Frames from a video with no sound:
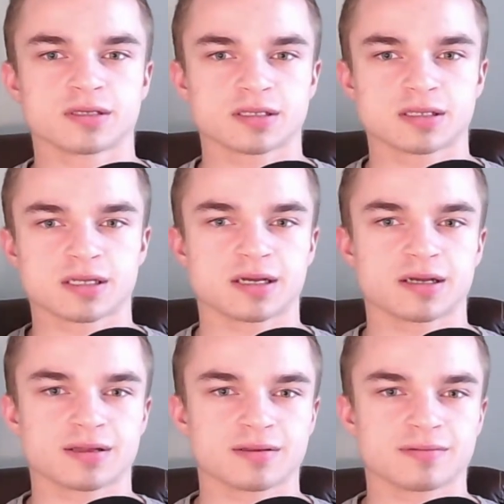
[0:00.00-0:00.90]
Like
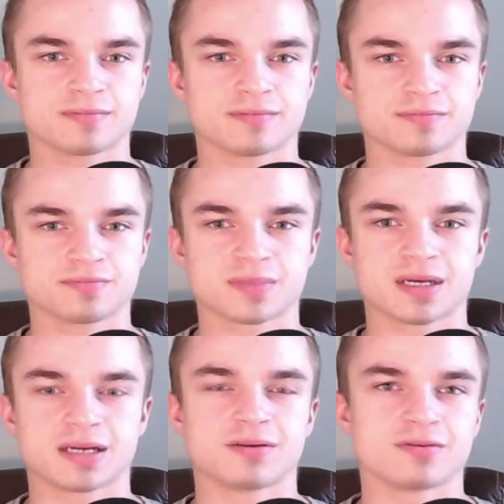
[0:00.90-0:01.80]

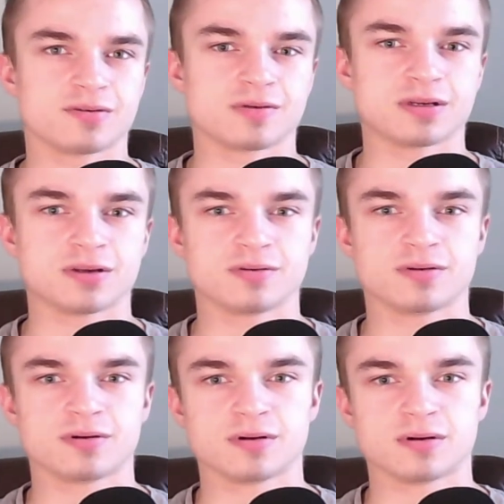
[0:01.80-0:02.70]
I don't know what to do.
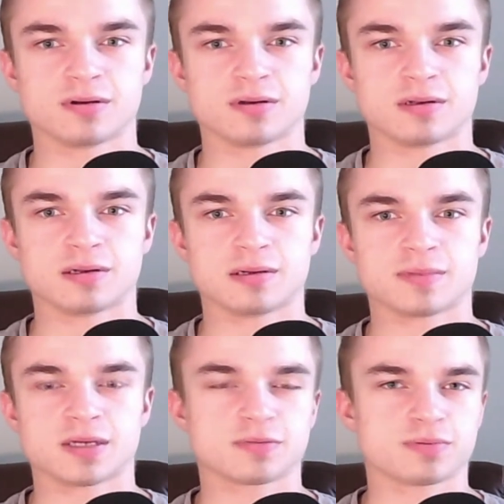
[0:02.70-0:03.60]

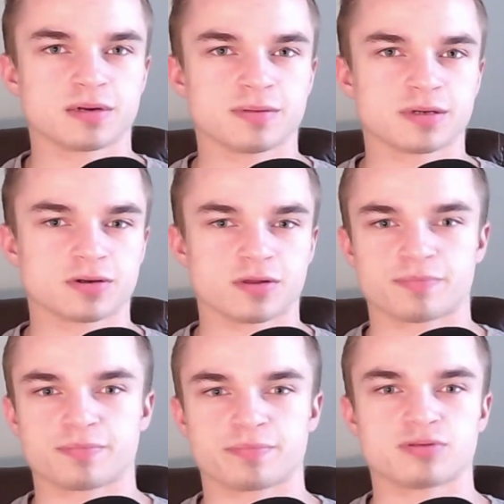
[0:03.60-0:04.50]
It's pretty much all
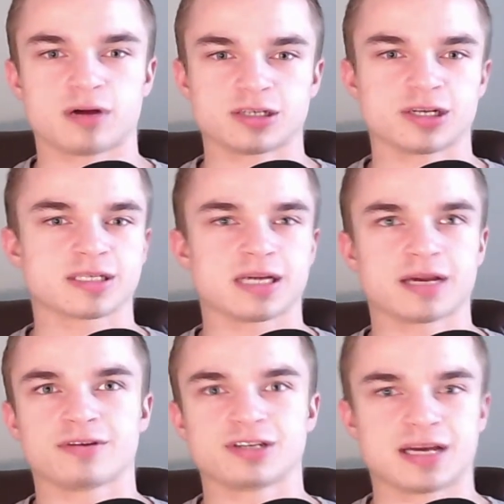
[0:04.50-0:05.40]
the projects I
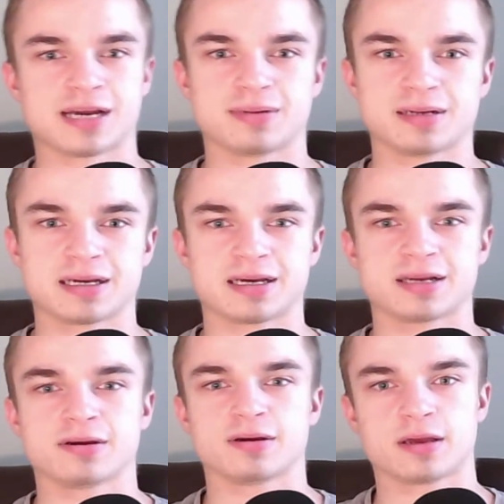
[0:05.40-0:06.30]
originally had planned.
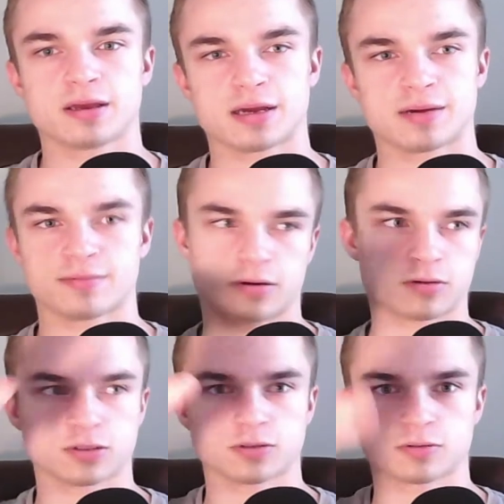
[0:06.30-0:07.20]
I'm probably
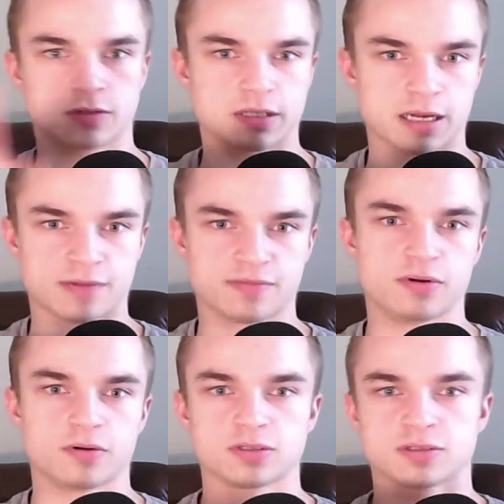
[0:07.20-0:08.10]
sure I have
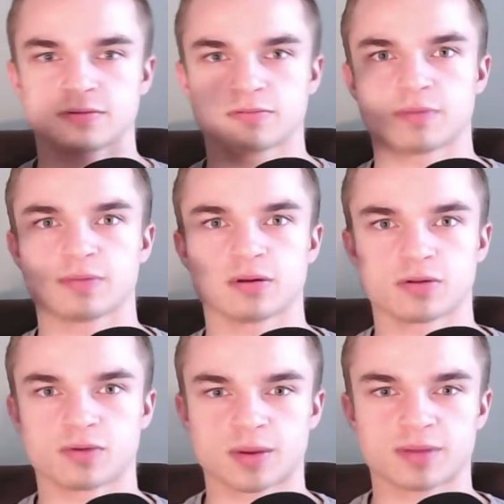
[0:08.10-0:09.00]
notes right below
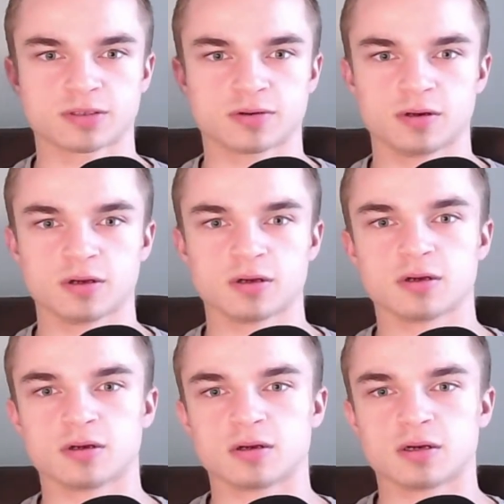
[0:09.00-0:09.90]
the webcam. So,
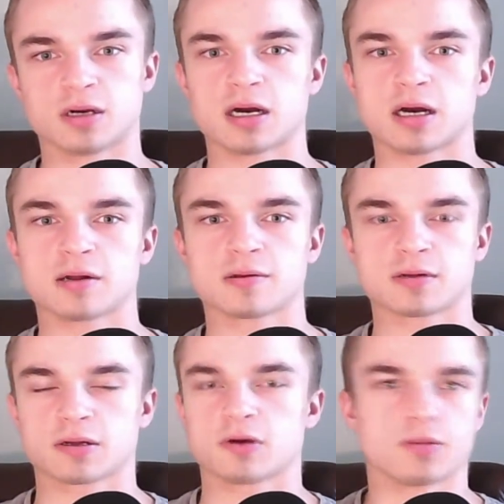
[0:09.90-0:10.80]

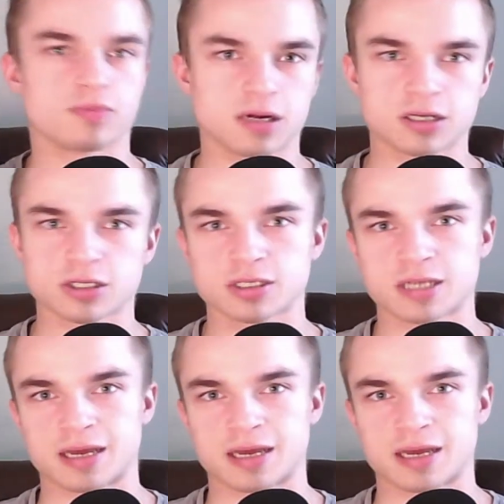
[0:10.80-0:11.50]
all the projects I had